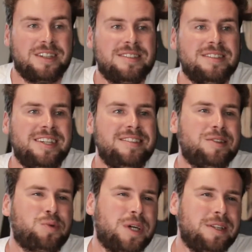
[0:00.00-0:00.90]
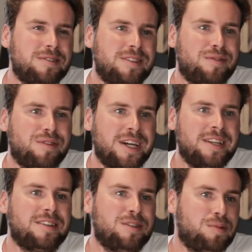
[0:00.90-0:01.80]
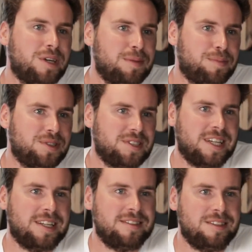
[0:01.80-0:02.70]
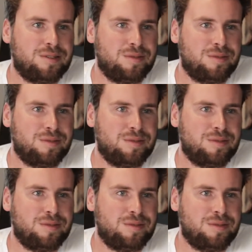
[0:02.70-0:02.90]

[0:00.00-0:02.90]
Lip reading: It's an easier way to define the brand personality or